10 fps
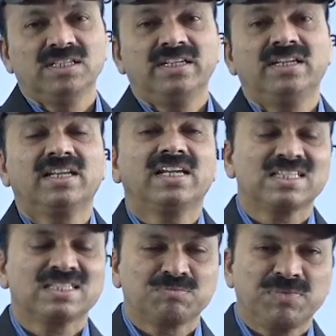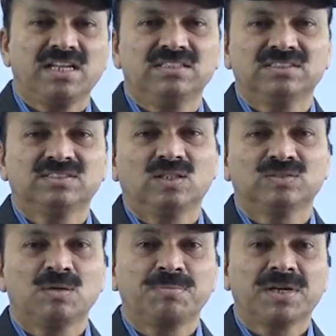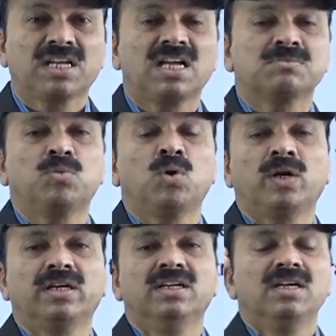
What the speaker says: Intercaste marriages also. Upper caste boy,